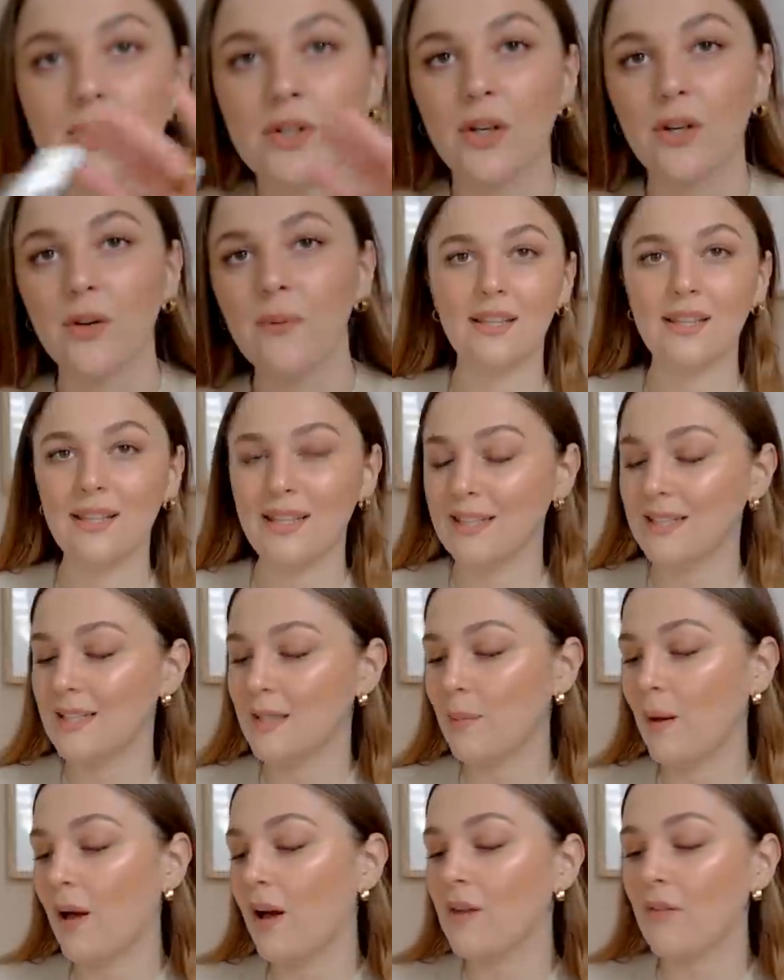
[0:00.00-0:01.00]
So this
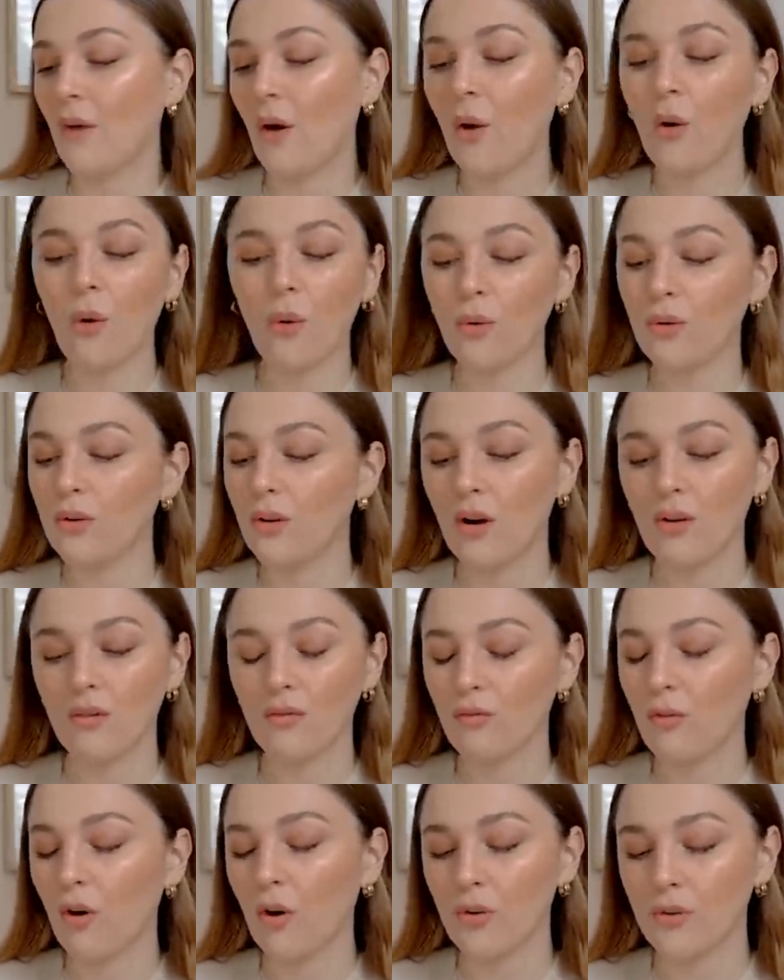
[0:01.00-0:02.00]
is part of a whole
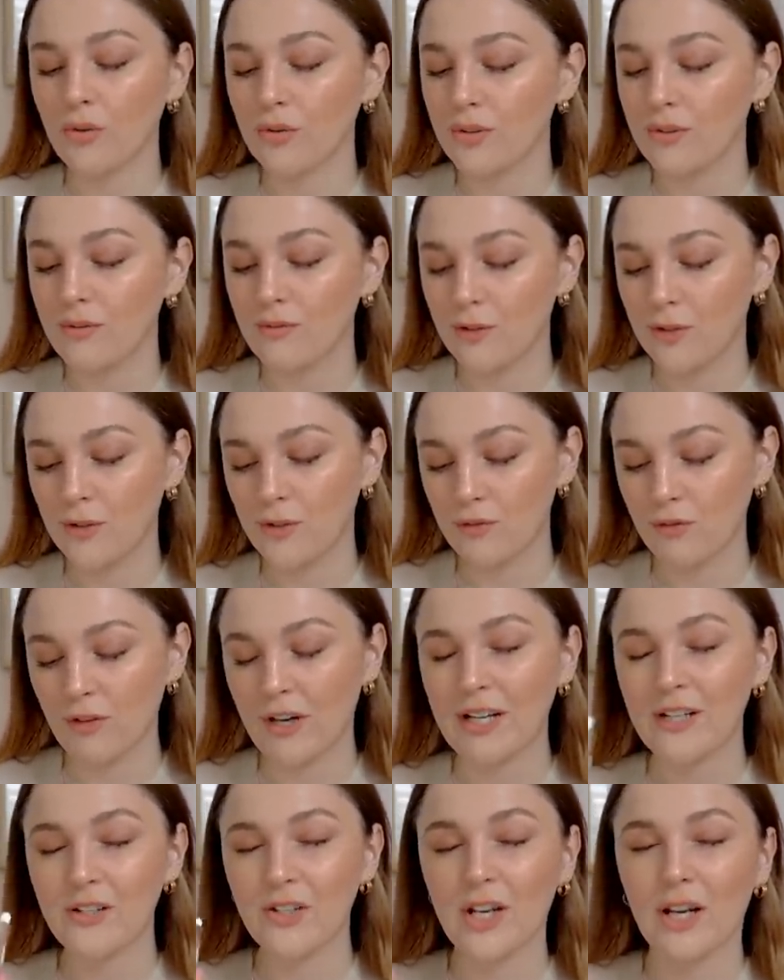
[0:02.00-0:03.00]
rose infused
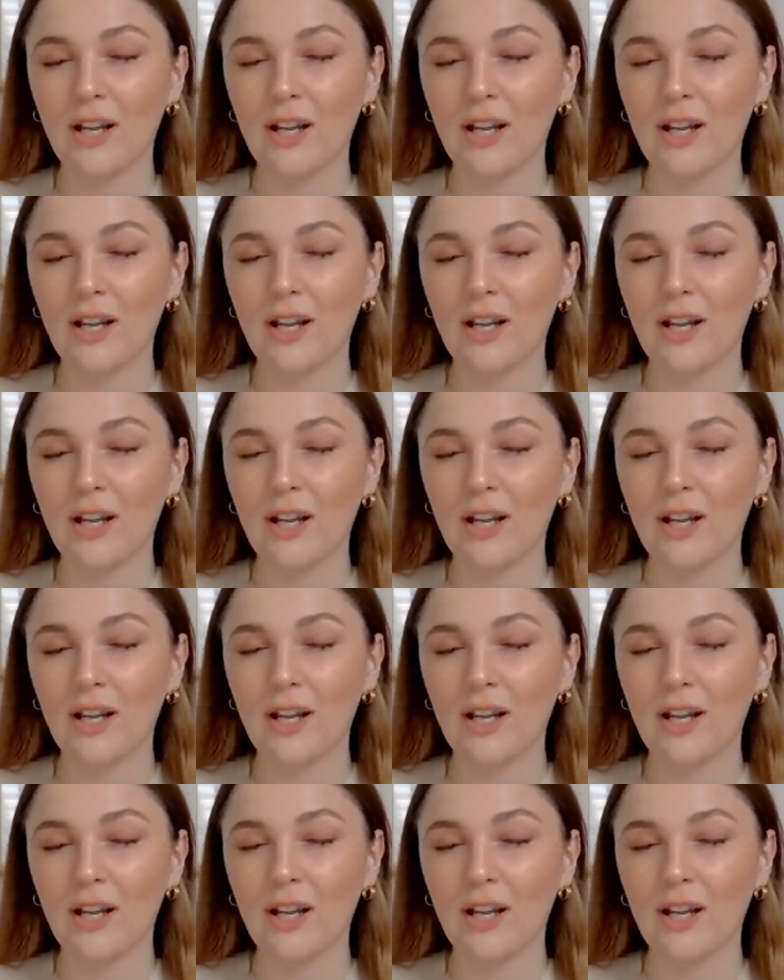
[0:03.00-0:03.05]
range.